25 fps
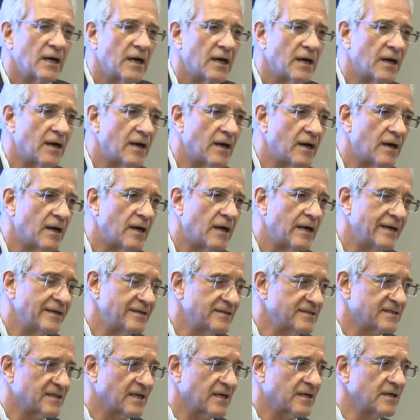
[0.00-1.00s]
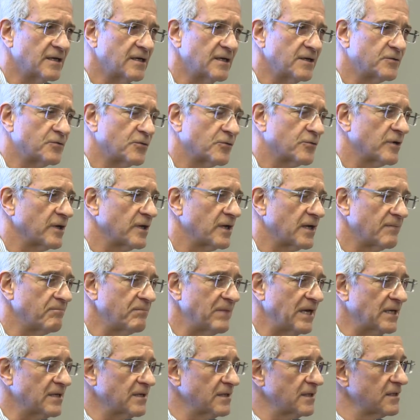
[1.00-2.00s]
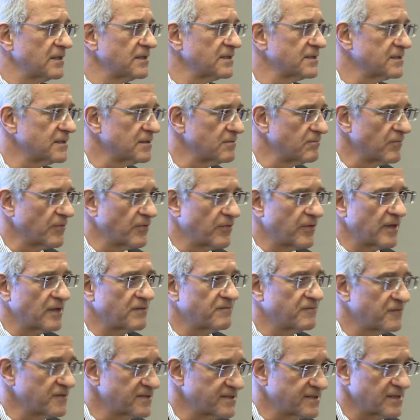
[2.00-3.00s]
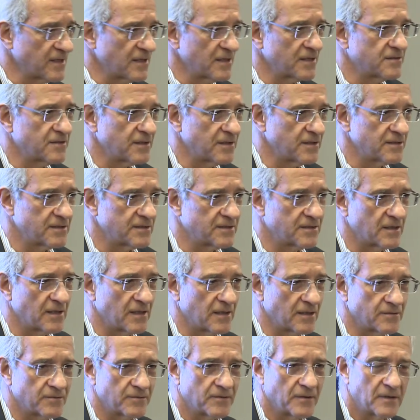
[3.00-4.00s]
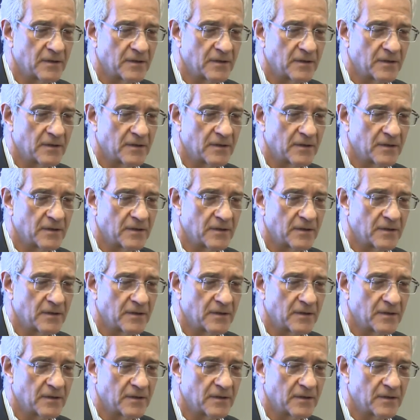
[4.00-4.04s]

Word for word: Uh, and secondly, to create a mechanism that facilitates that.